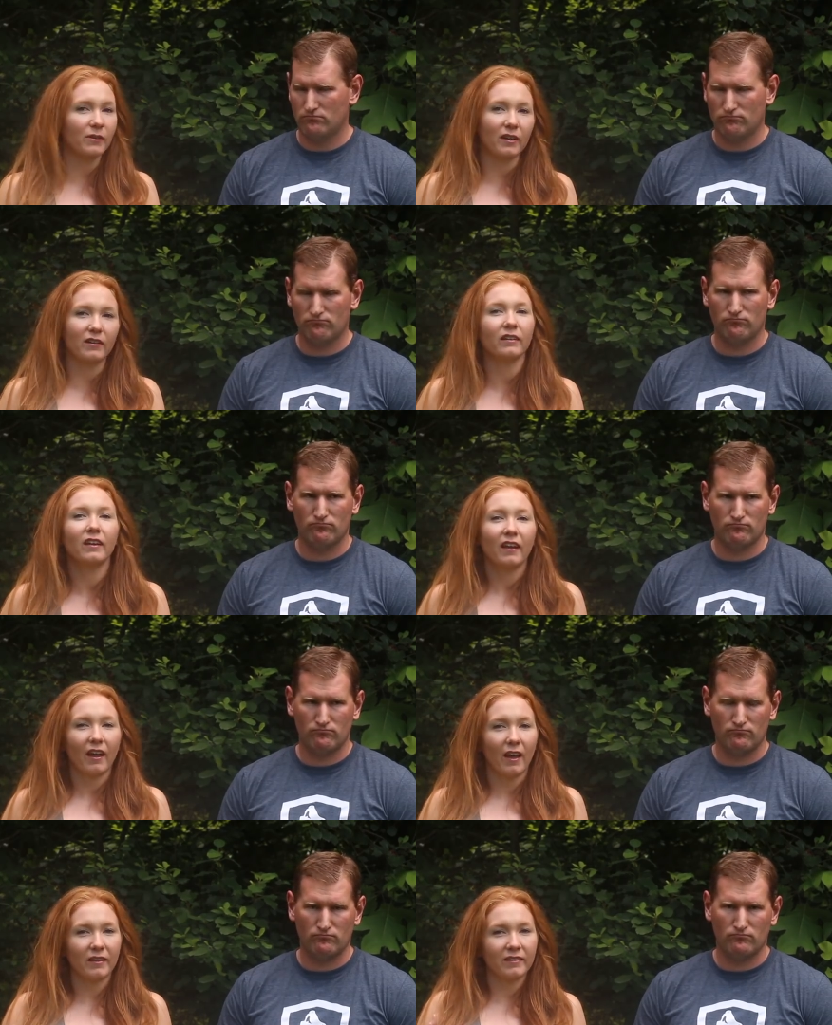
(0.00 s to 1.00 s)
Speaker 1: it well,
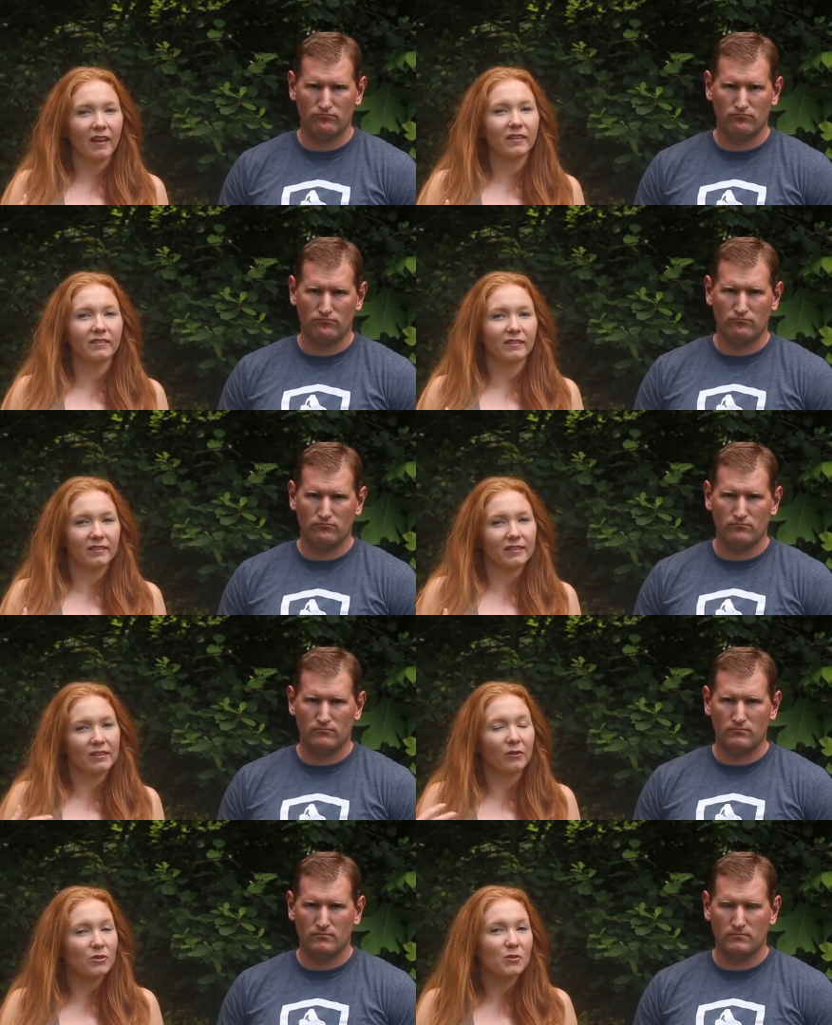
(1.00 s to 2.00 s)
and yet
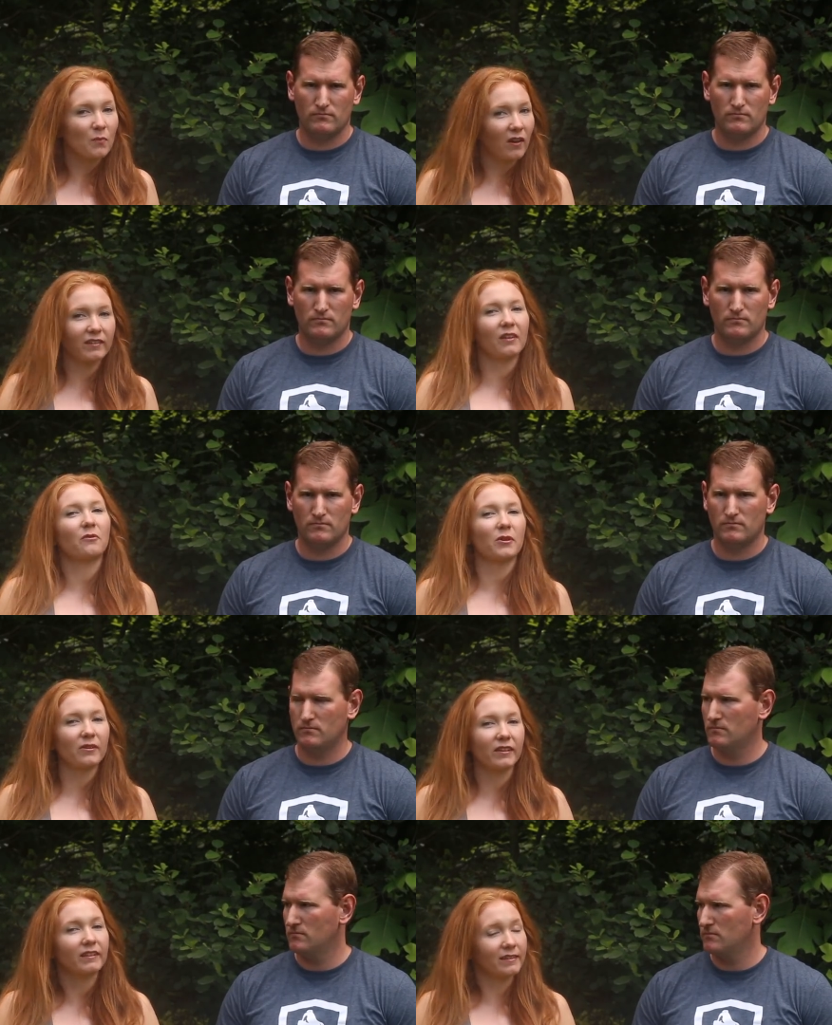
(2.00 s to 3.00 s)
you know small enough where
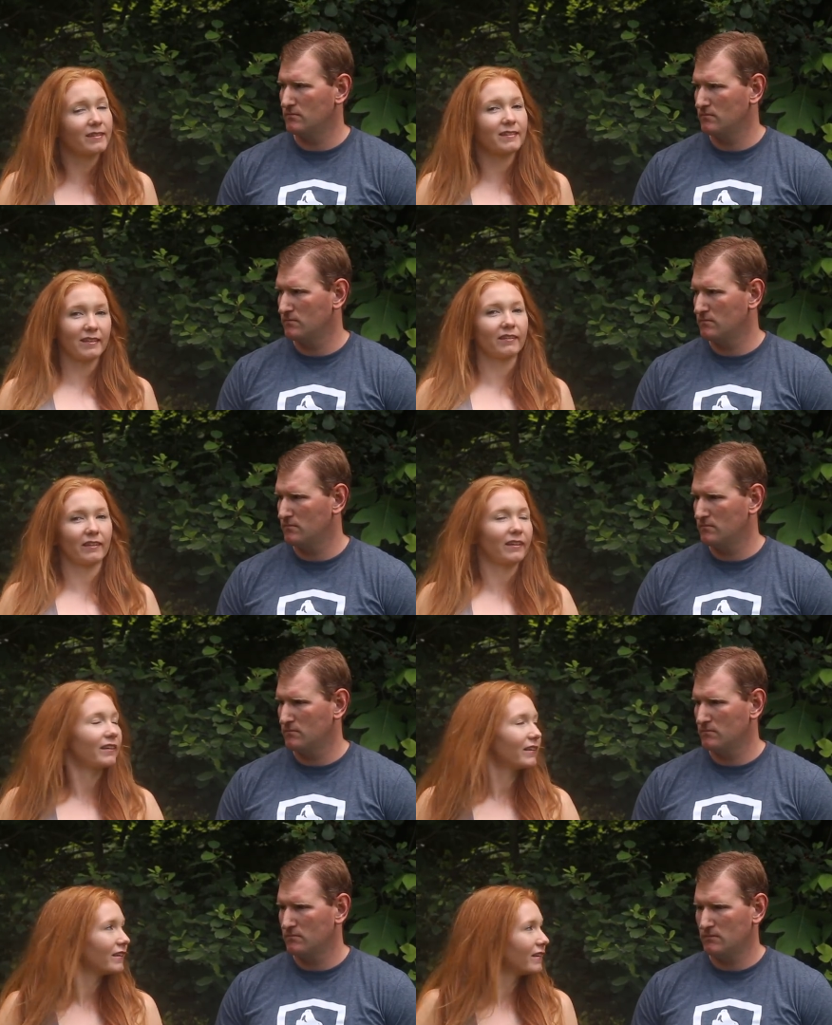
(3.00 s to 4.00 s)
you can conceal it.
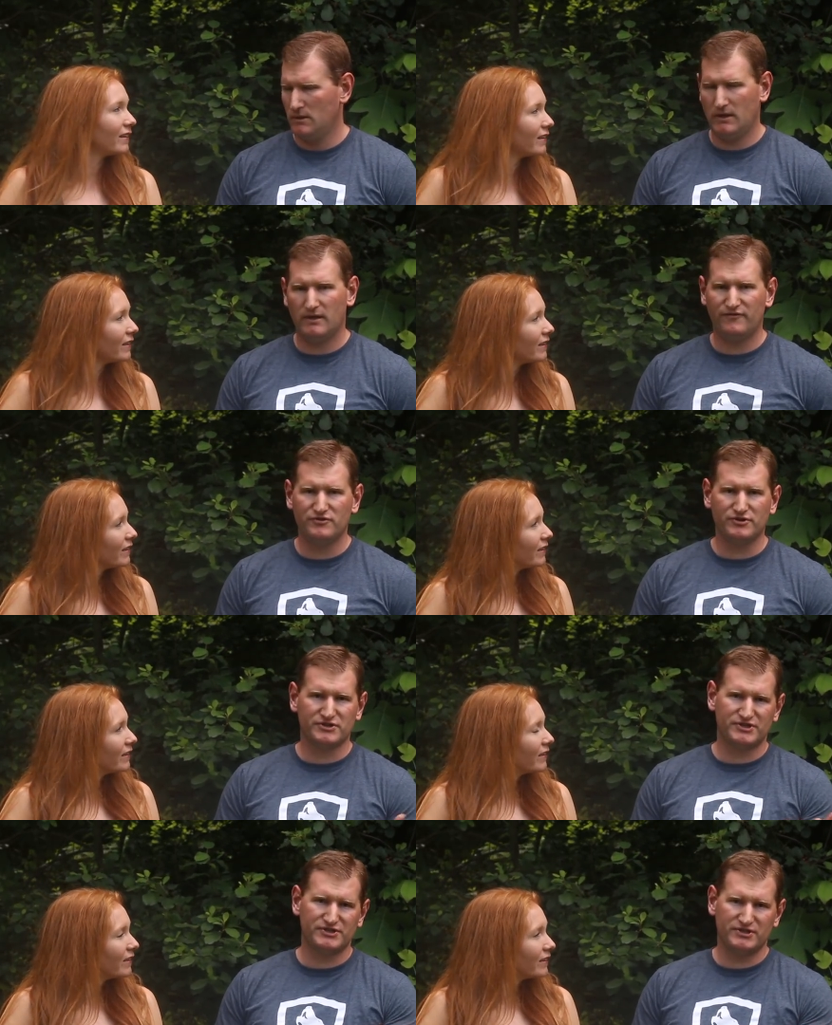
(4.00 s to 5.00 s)
Speaker 2: Yeah, if you
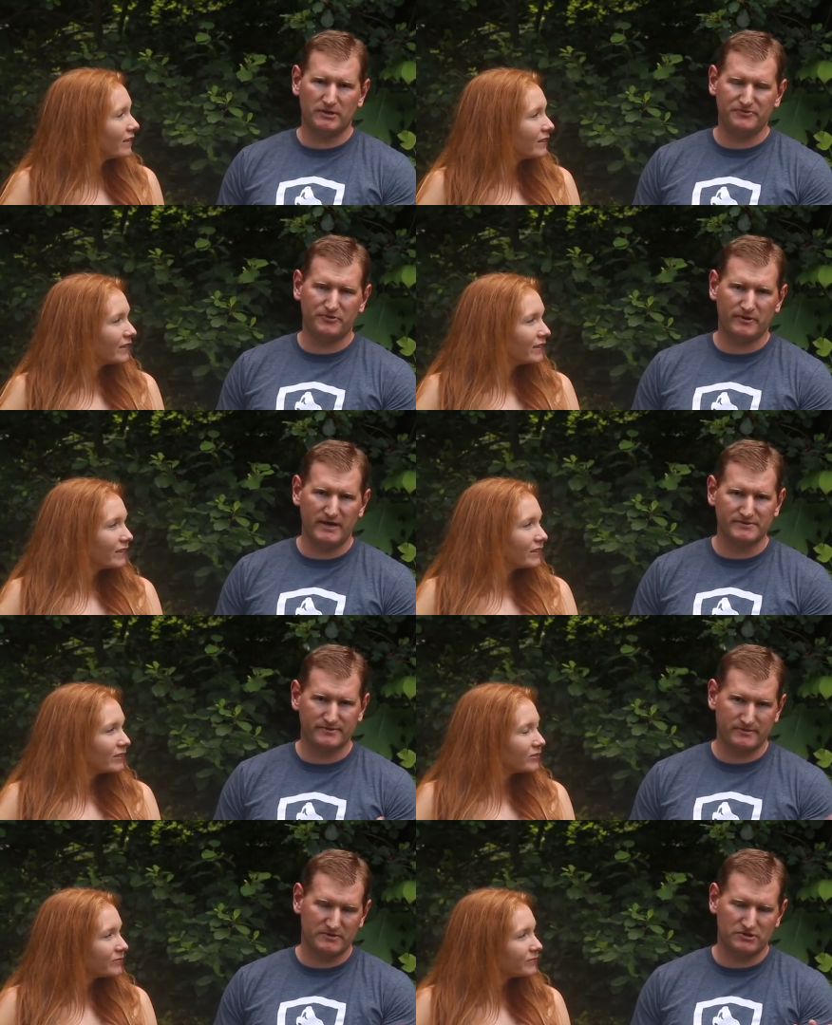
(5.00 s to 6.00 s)
took a CCW class,
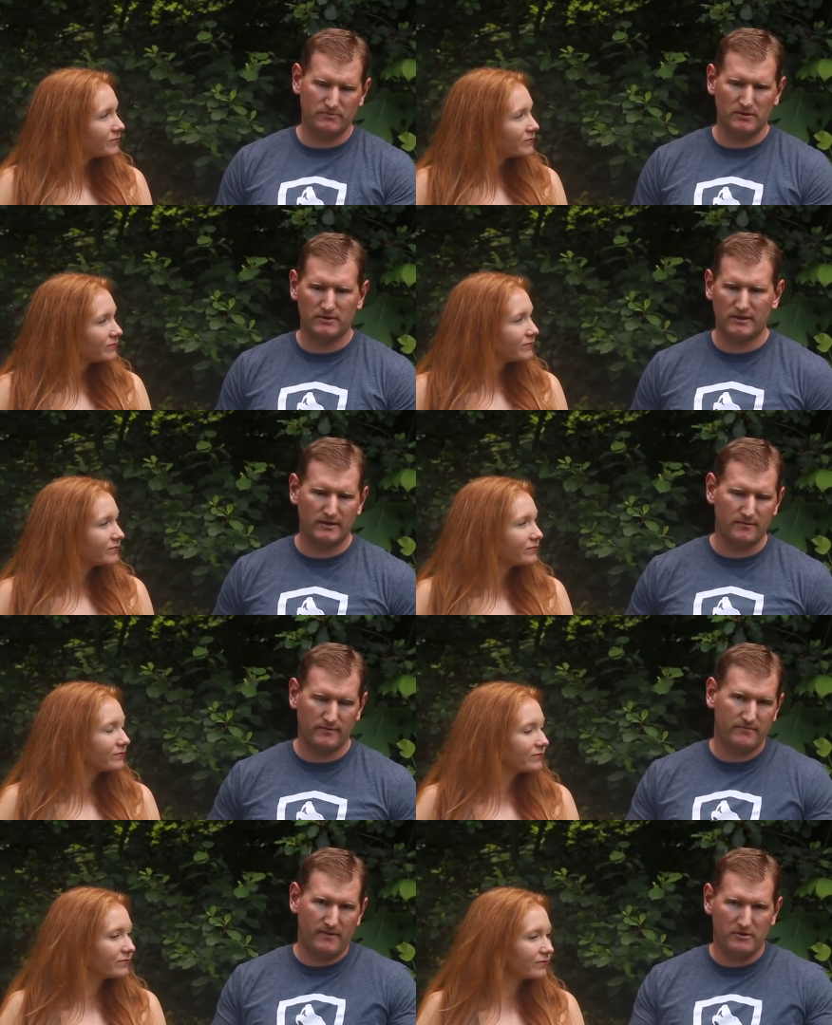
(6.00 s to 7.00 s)
which I'm assuming you
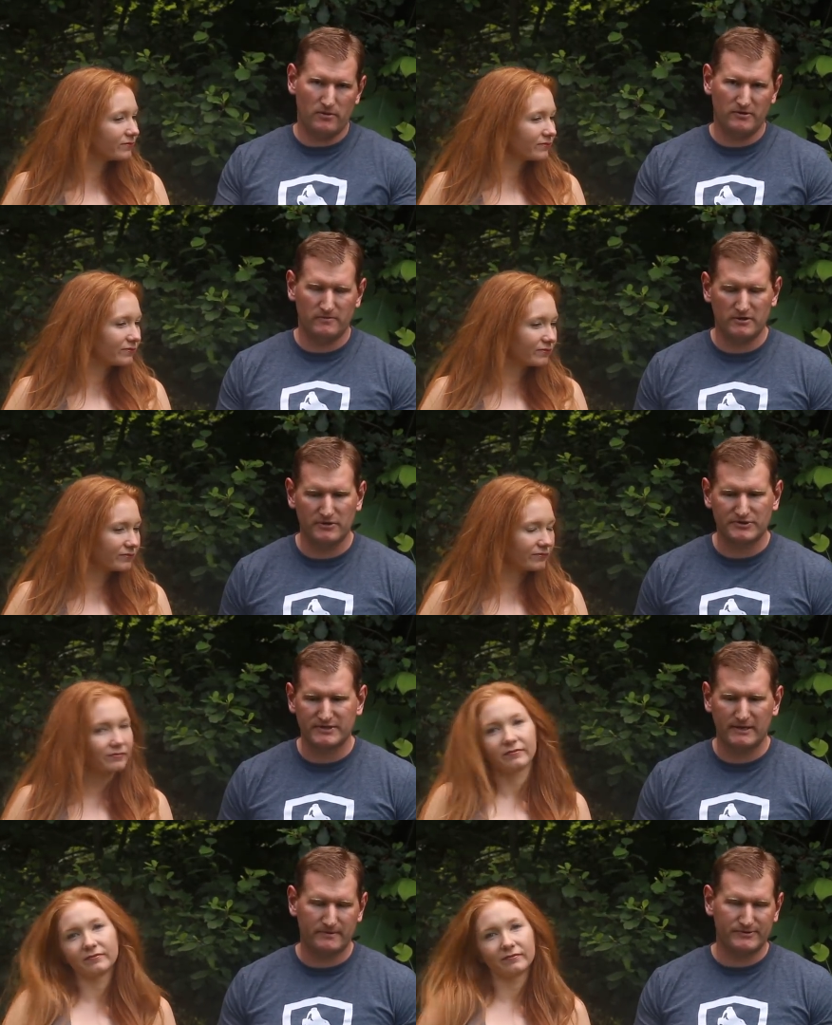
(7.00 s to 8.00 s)
did, maybe you don't need one in your
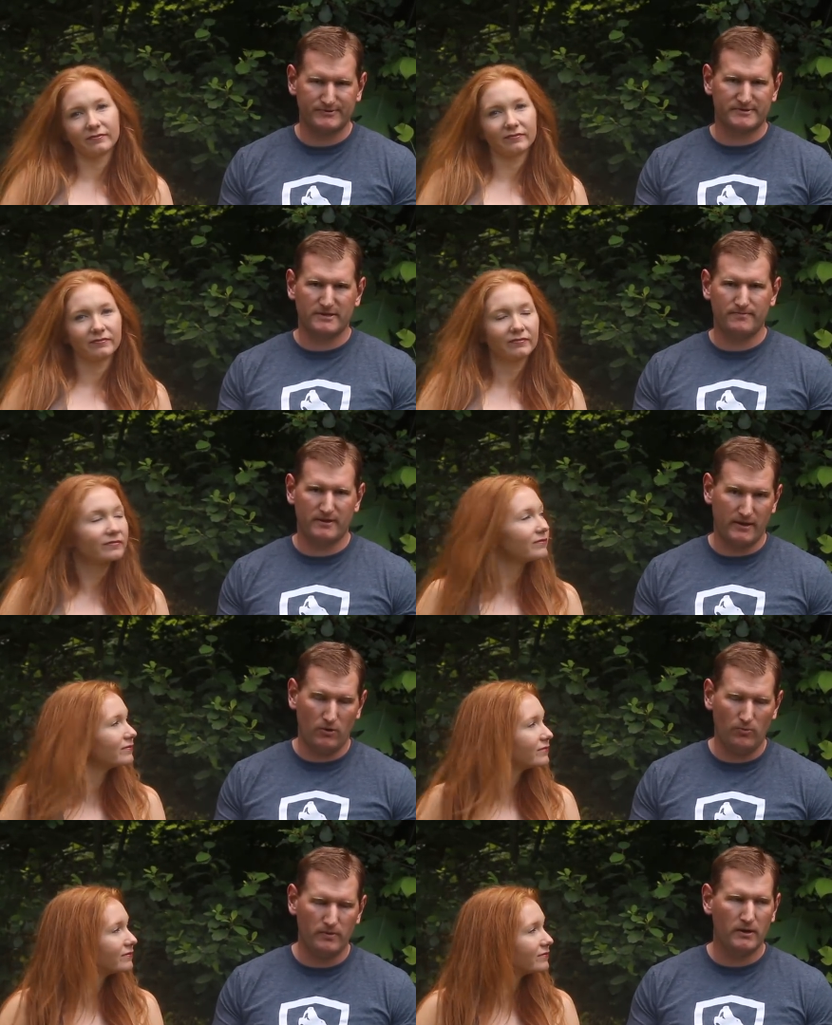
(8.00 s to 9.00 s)
state, but you took something, I
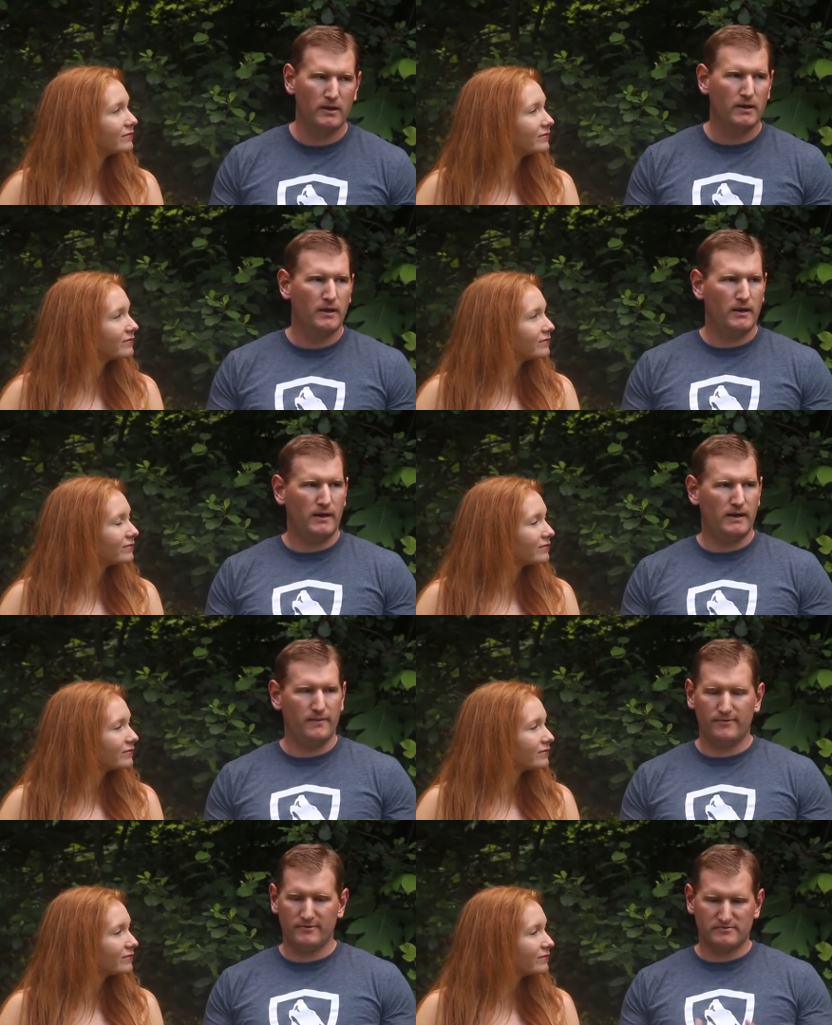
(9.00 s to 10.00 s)
hope,
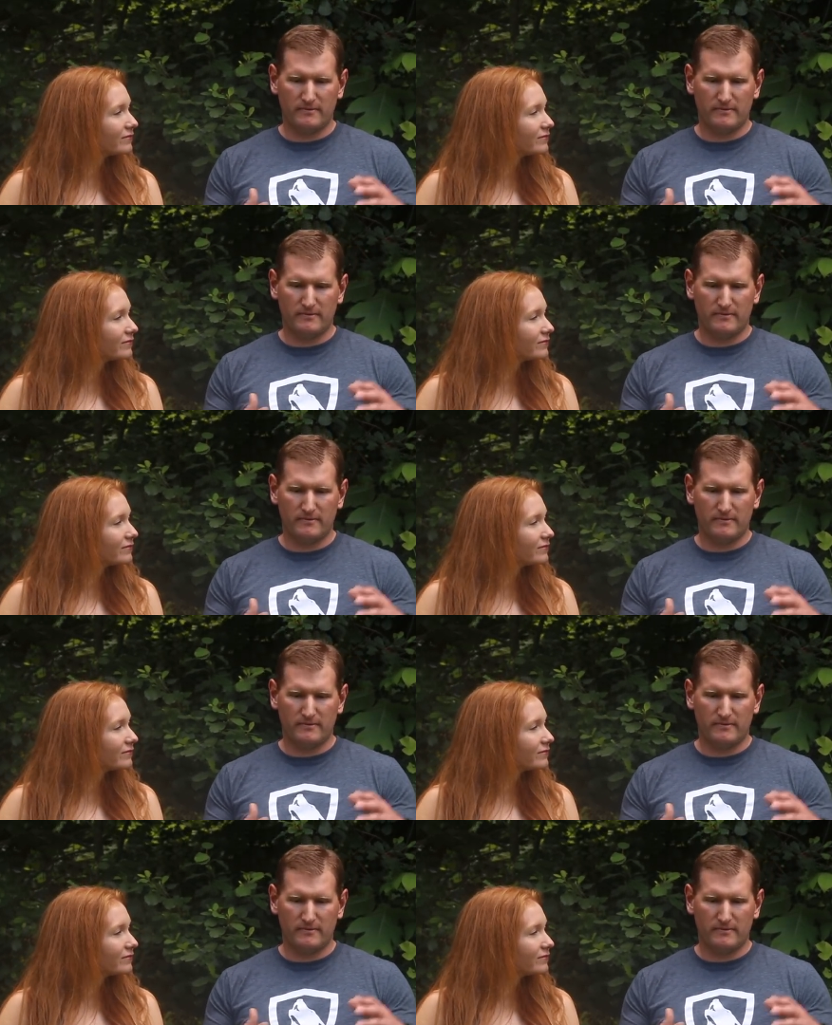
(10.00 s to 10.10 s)
uh, there's